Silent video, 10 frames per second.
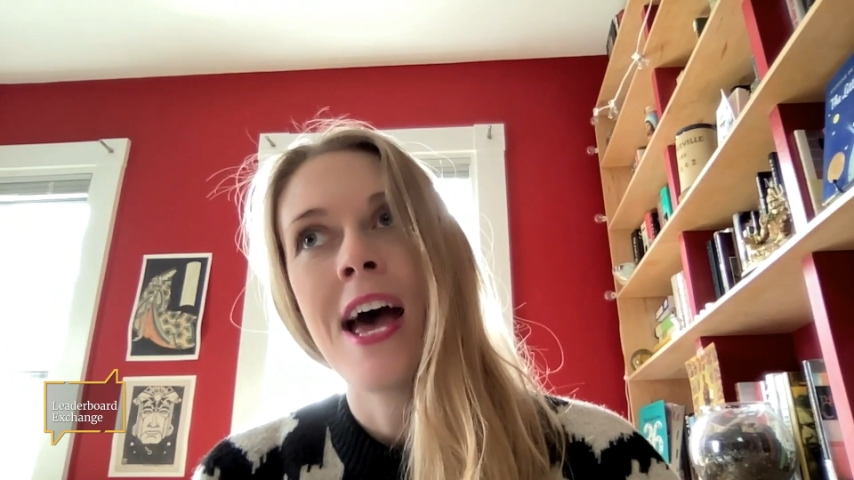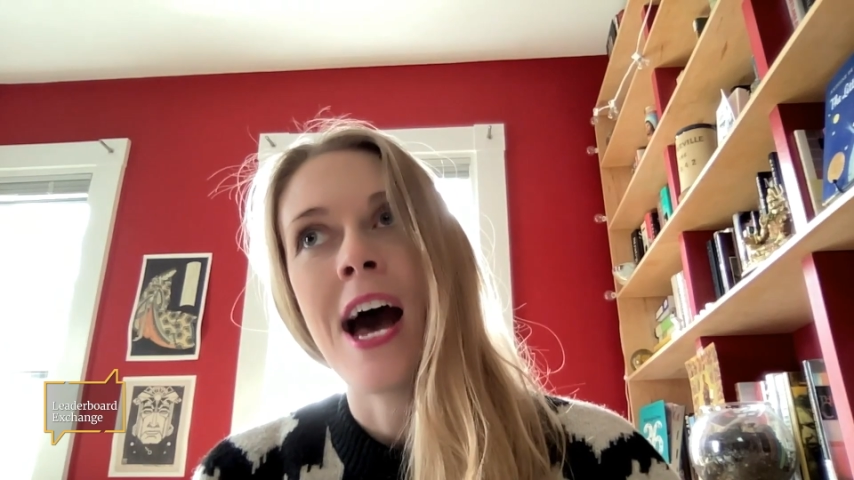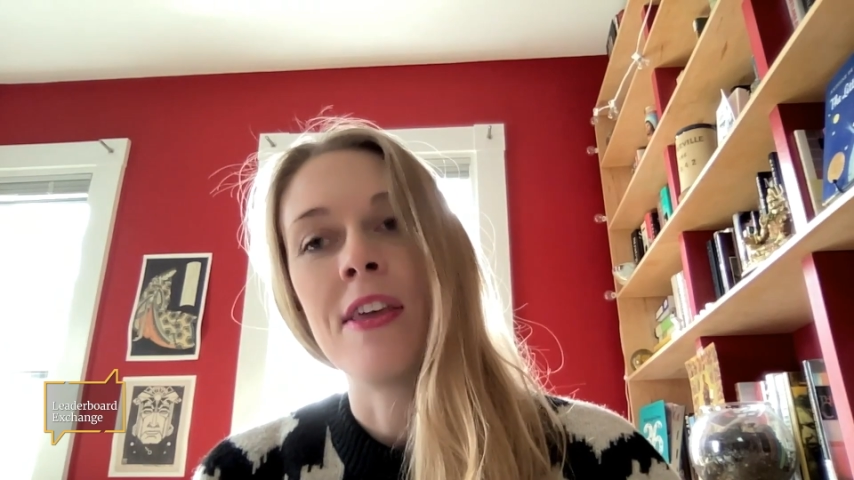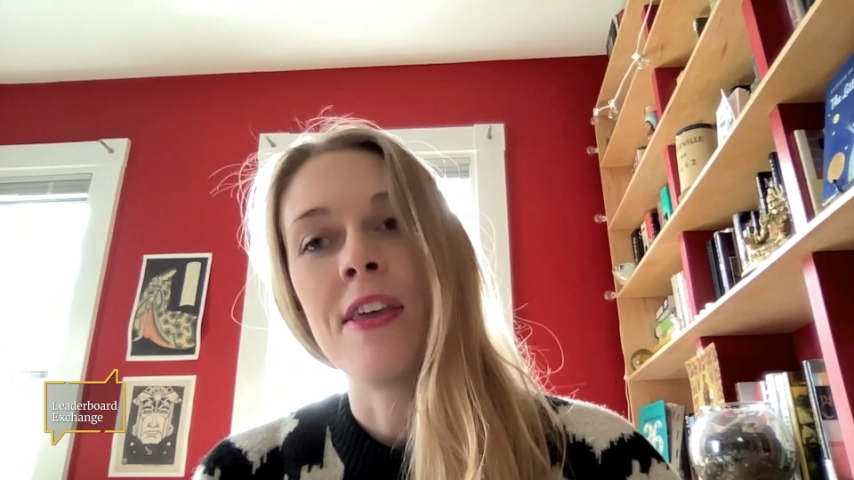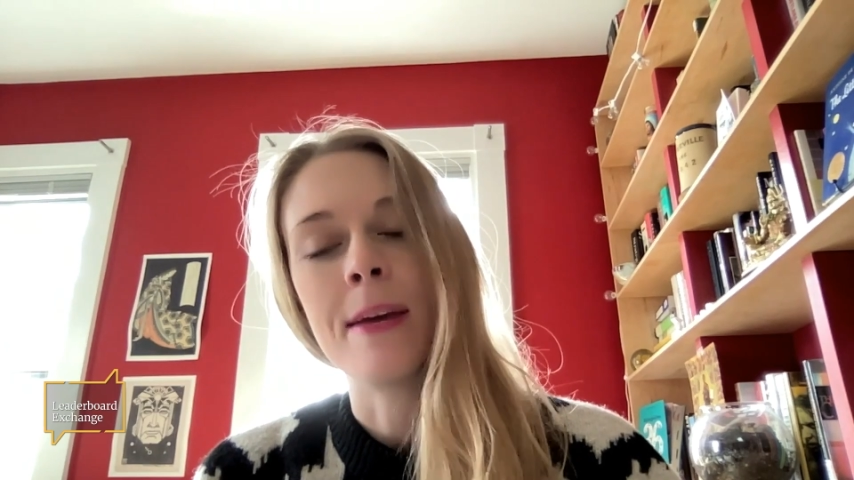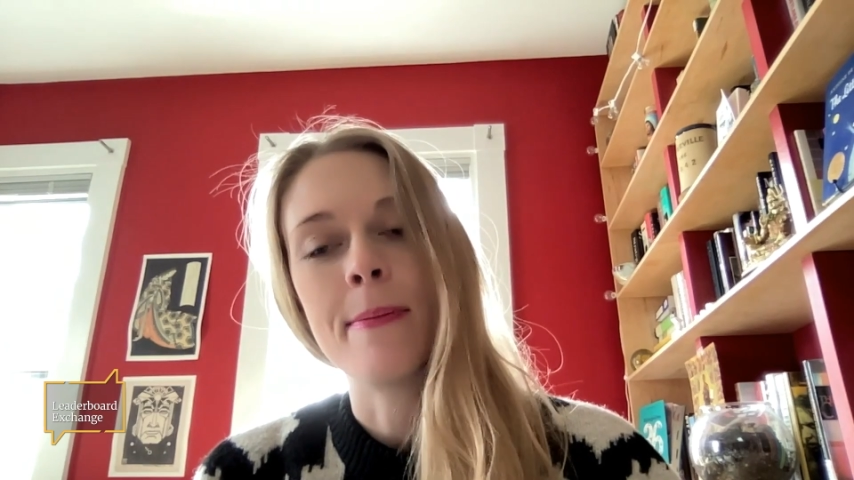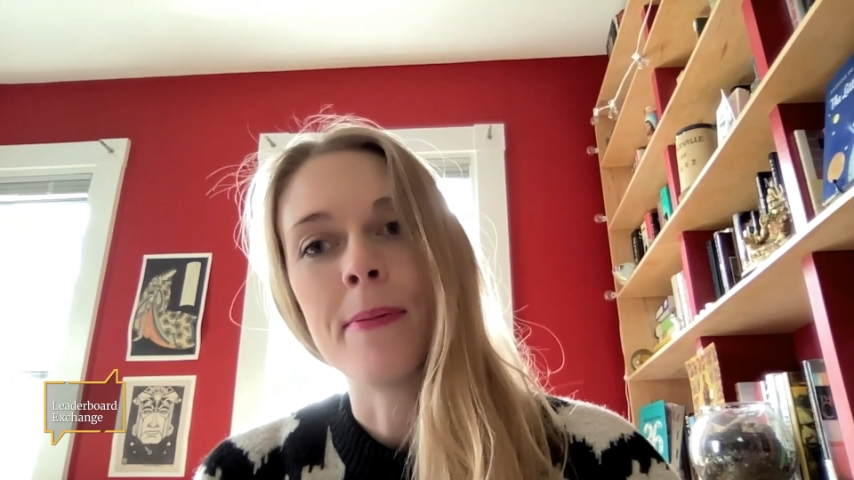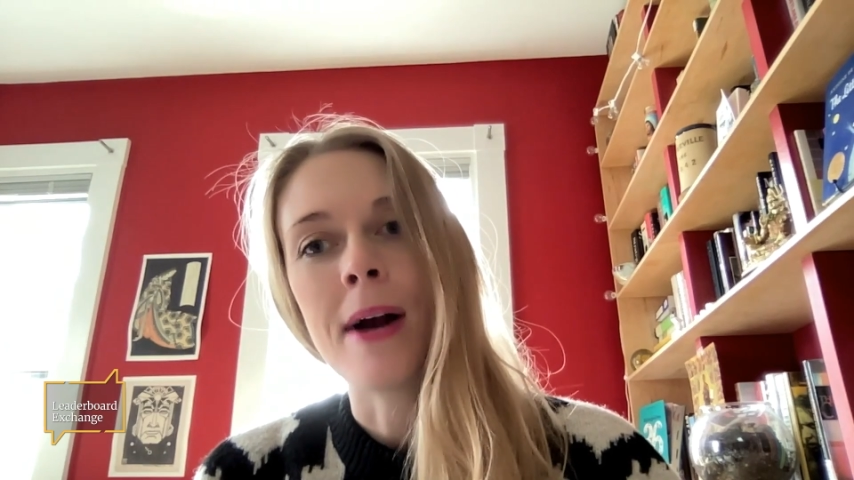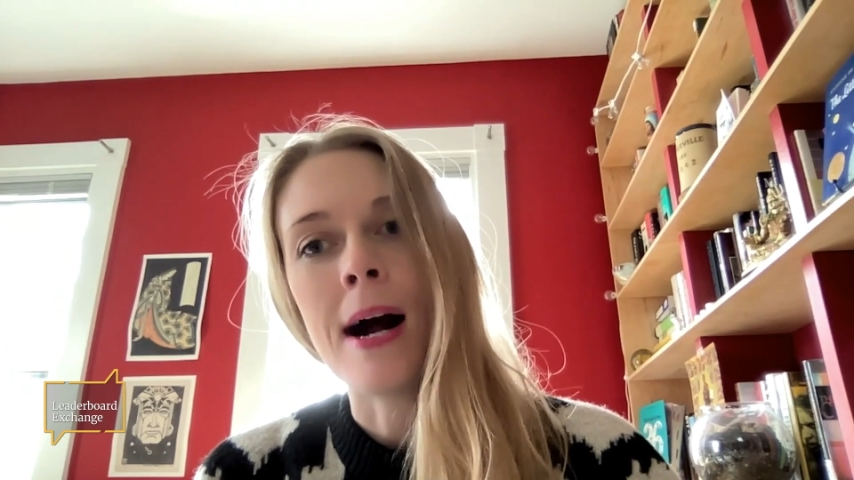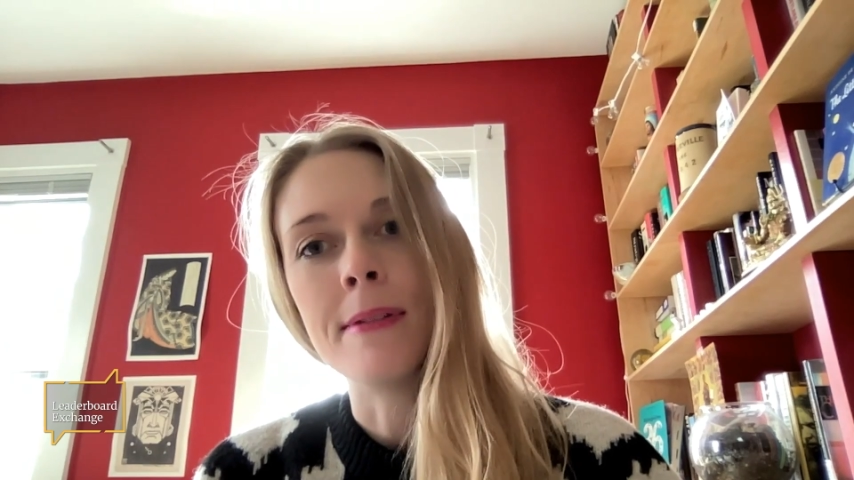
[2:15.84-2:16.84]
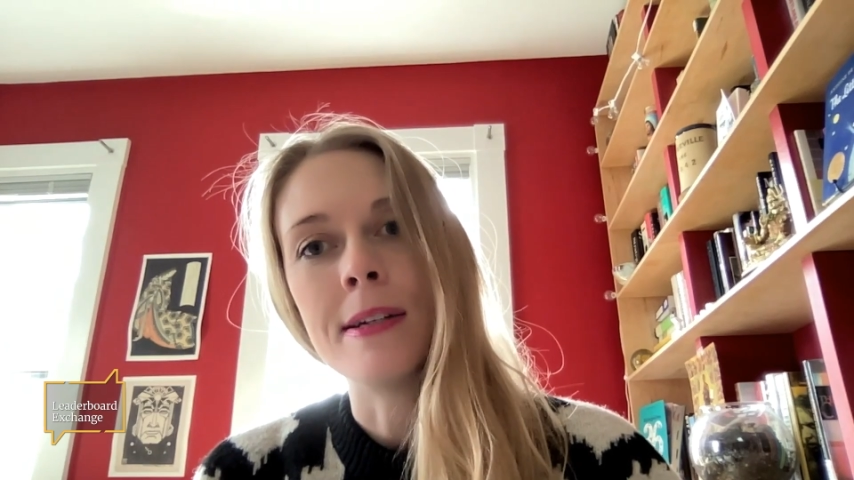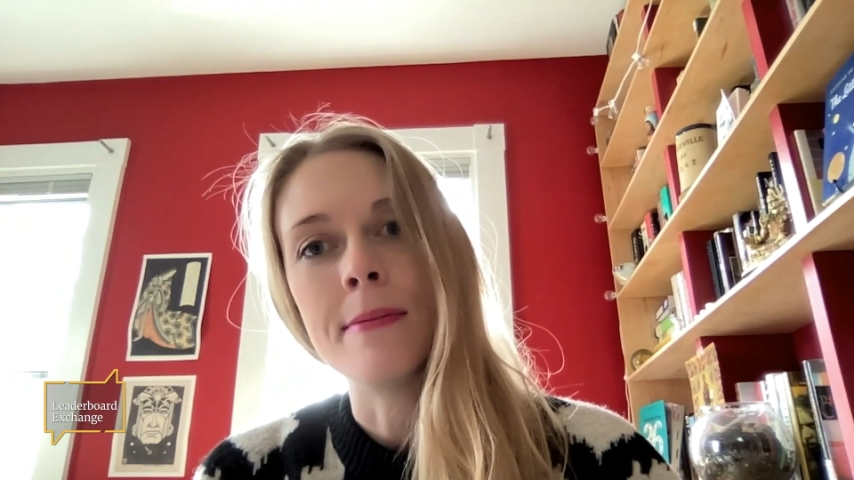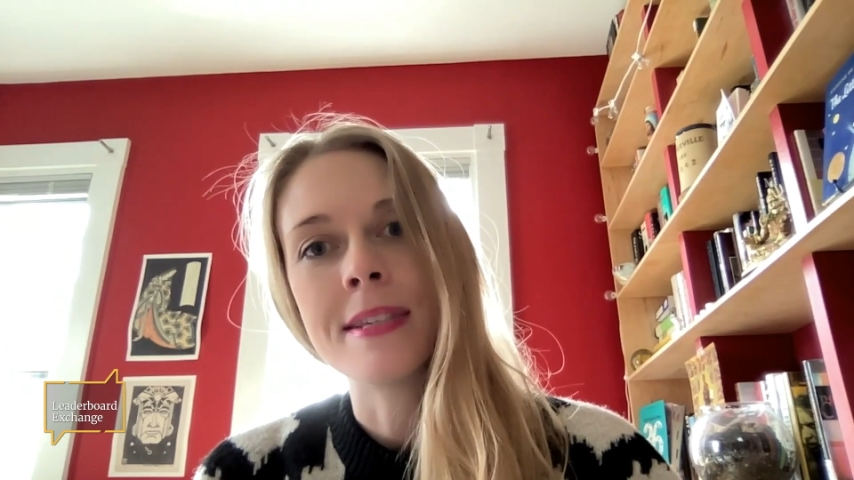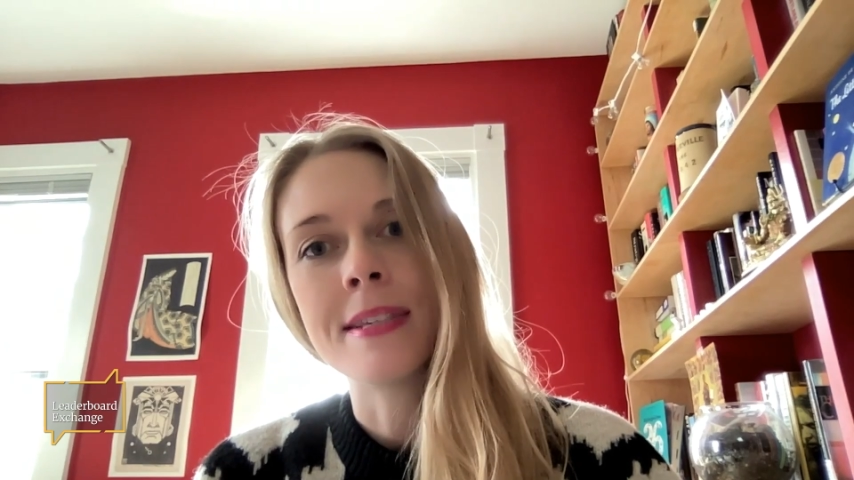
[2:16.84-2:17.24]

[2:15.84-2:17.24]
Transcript: how I think about problems